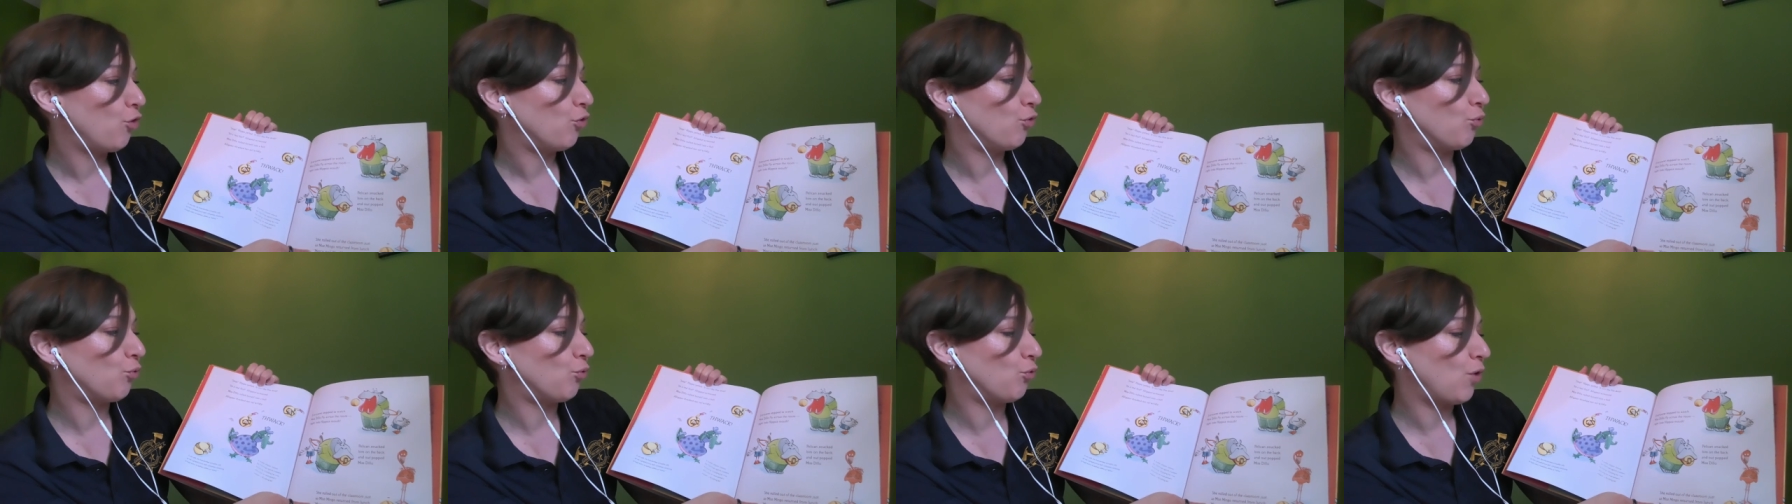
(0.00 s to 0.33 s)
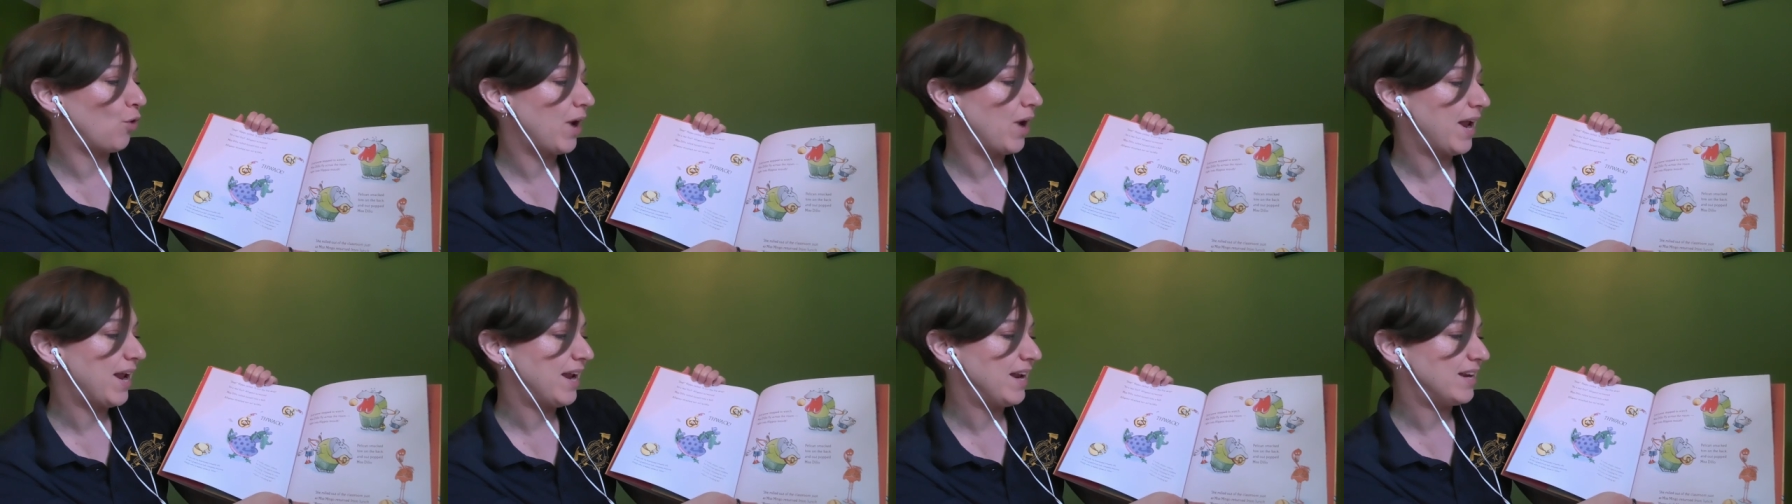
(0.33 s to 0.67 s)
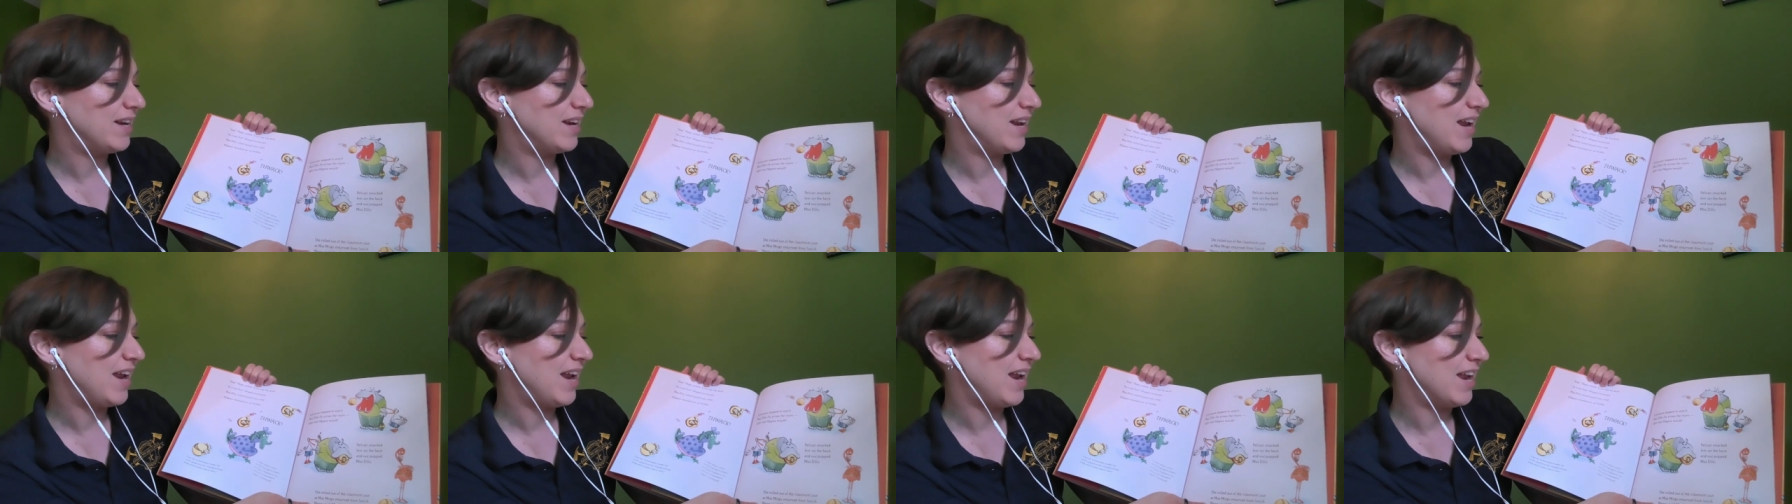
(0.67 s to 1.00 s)

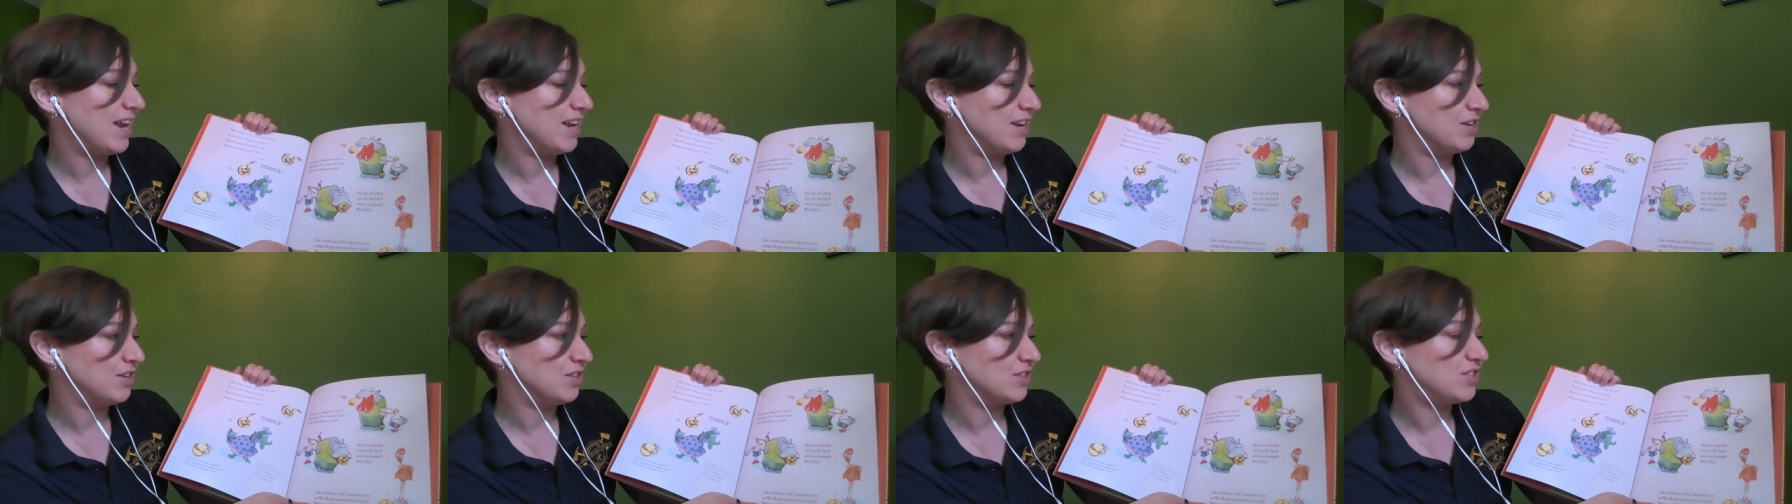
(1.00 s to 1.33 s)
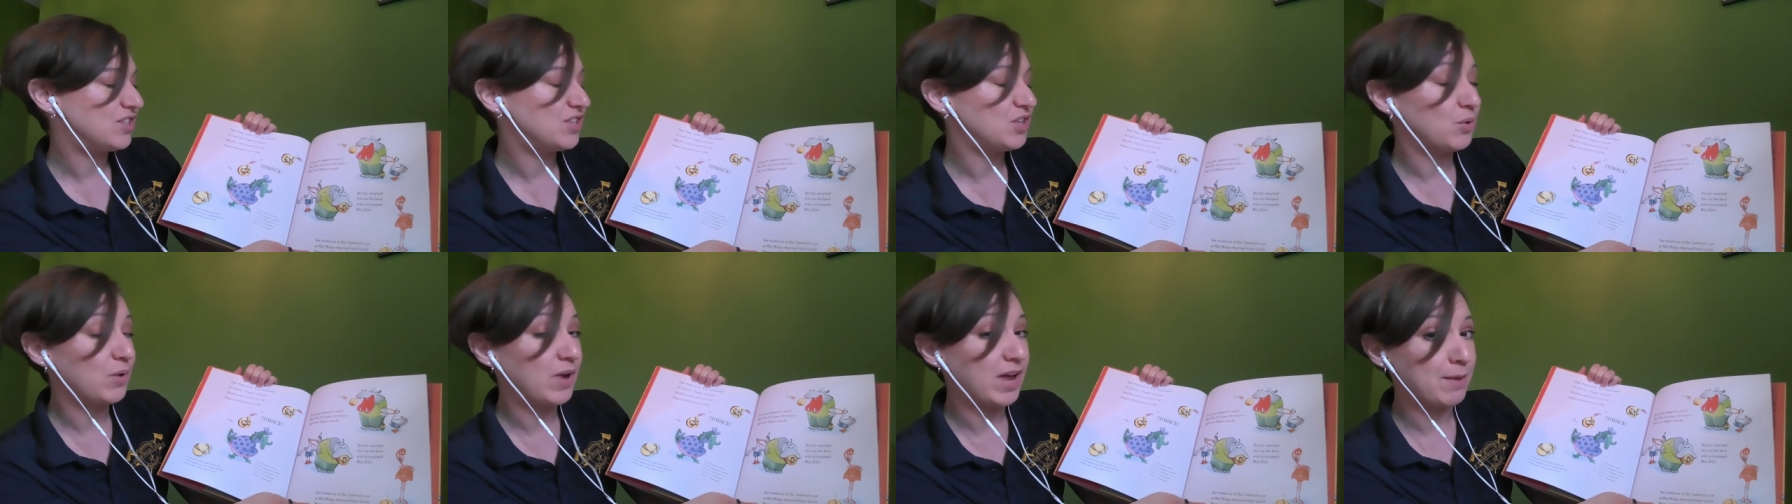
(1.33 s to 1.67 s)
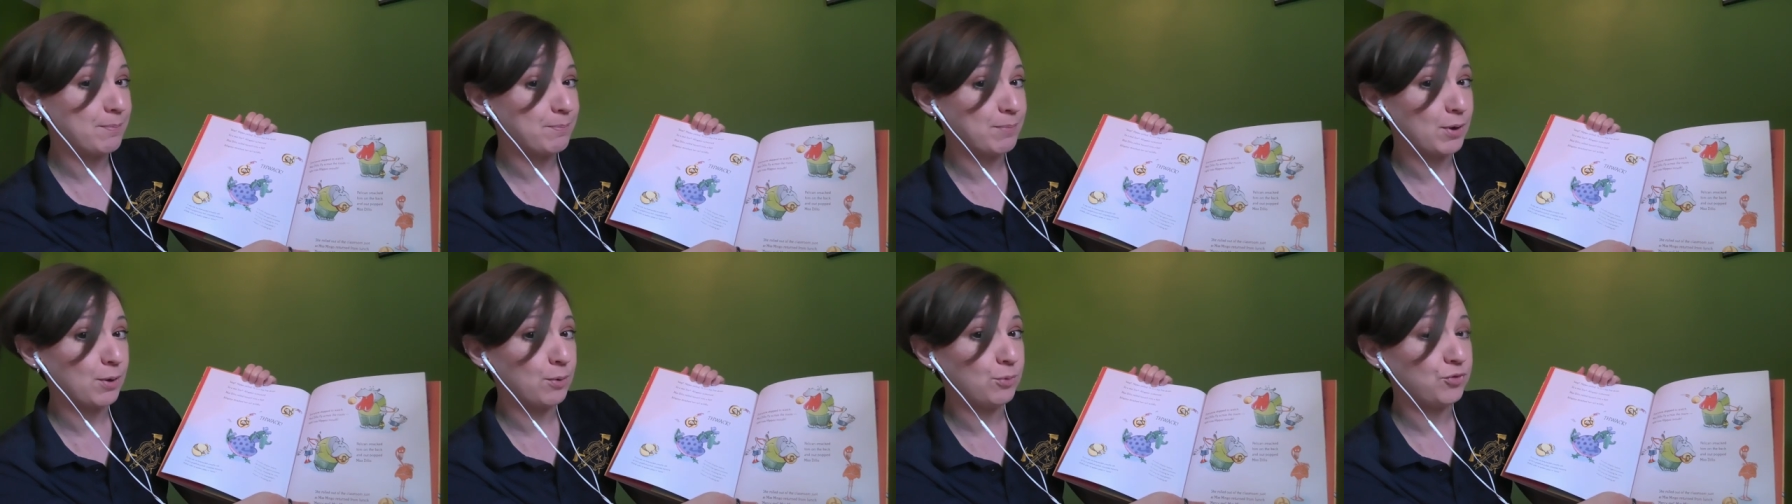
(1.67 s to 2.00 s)
right into
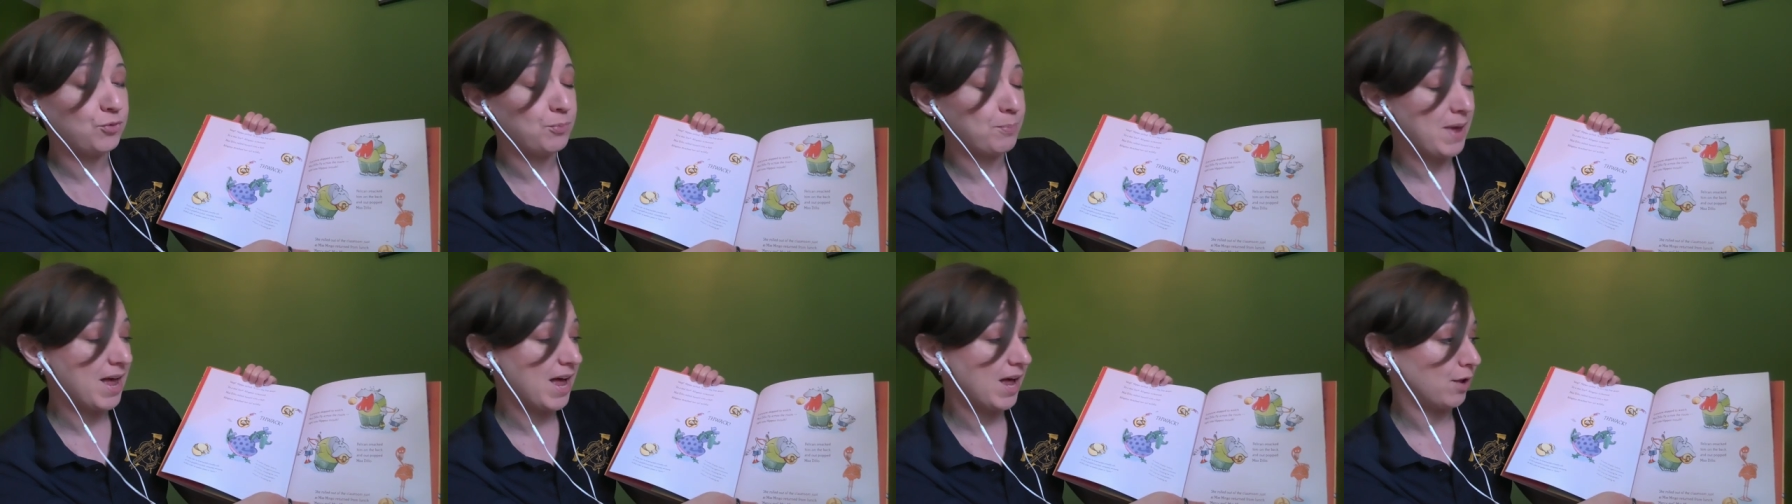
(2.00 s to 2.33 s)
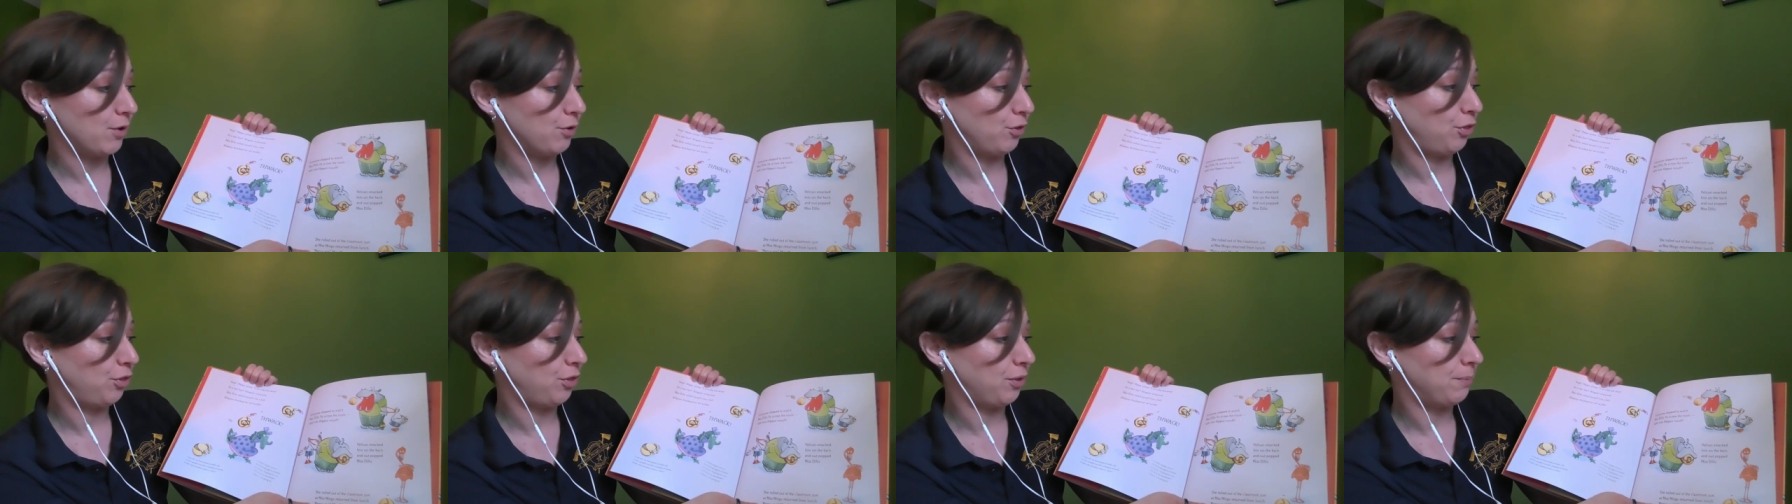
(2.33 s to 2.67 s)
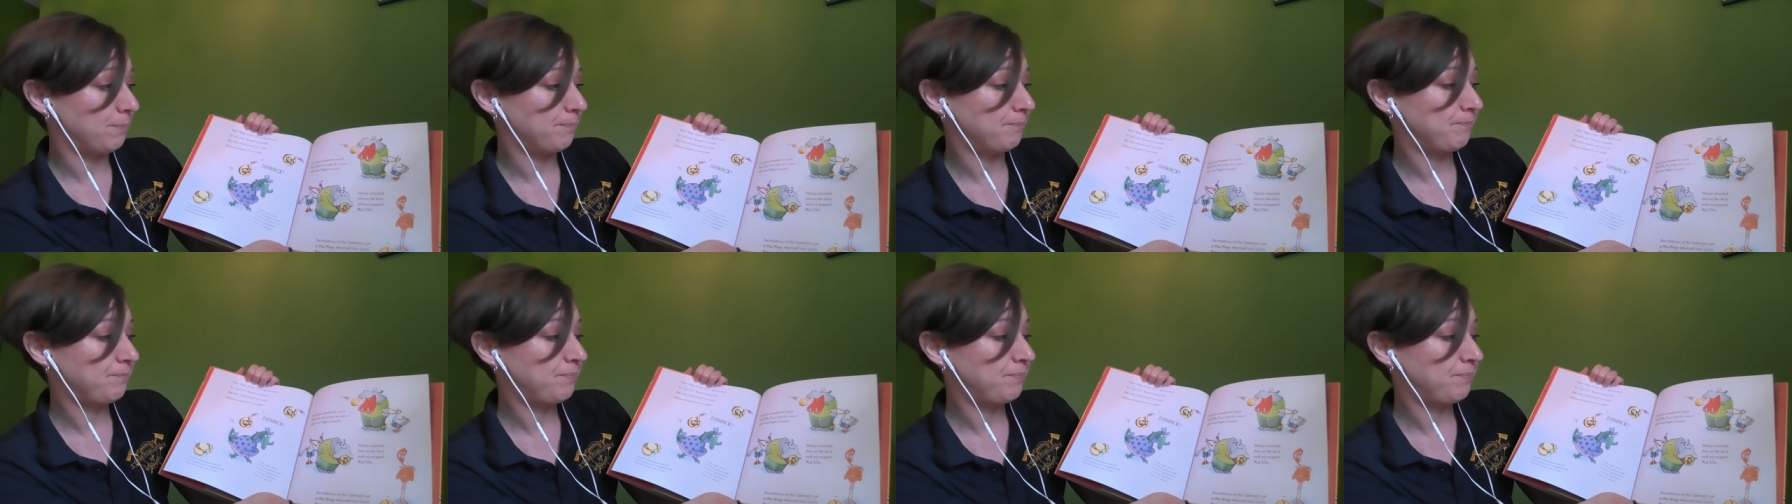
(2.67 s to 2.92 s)
Hippo's mouth.